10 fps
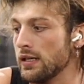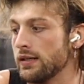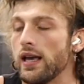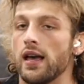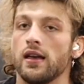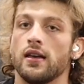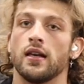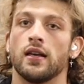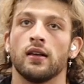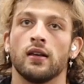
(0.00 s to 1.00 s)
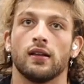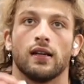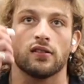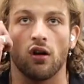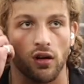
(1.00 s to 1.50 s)
So yeah,
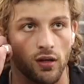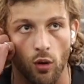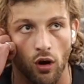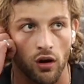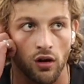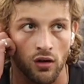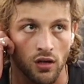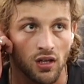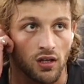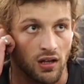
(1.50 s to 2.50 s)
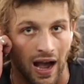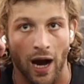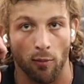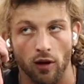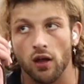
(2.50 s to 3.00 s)
let's talk more
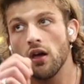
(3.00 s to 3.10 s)
arming.